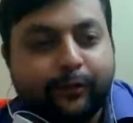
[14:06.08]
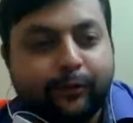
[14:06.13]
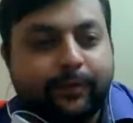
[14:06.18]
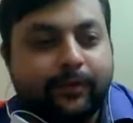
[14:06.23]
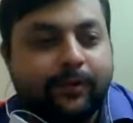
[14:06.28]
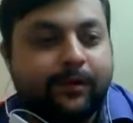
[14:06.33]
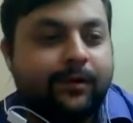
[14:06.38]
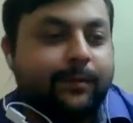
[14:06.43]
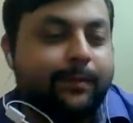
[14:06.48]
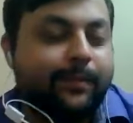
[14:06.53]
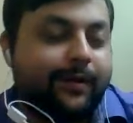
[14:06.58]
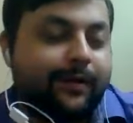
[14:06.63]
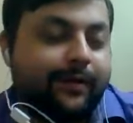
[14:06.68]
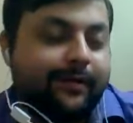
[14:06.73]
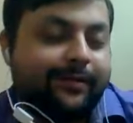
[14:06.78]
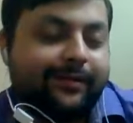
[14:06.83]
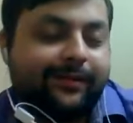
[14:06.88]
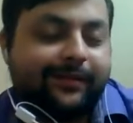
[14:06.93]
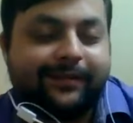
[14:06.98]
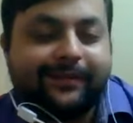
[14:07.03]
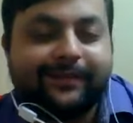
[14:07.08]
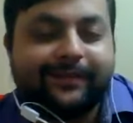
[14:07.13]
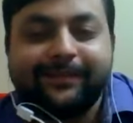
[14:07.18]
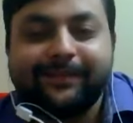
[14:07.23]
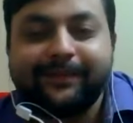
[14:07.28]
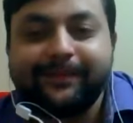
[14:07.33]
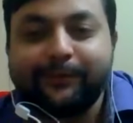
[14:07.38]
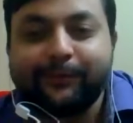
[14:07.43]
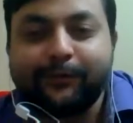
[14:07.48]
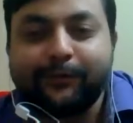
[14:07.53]
Pankaj sir,
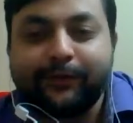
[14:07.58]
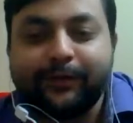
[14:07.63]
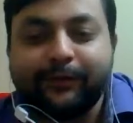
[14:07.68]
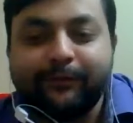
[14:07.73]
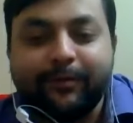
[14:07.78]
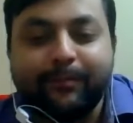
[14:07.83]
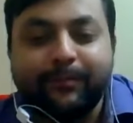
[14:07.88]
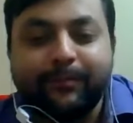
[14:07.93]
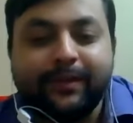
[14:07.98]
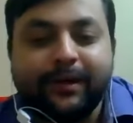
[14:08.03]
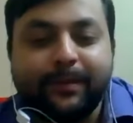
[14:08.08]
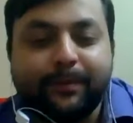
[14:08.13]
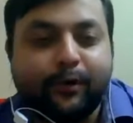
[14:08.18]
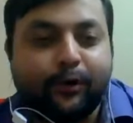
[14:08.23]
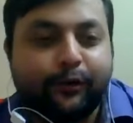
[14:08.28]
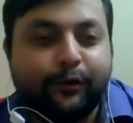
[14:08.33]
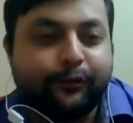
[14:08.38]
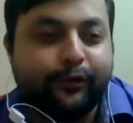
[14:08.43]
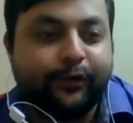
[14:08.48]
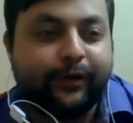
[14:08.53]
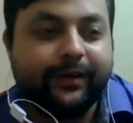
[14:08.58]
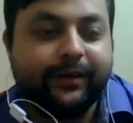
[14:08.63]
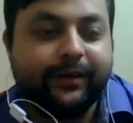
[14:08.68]
for giving me the opportunity.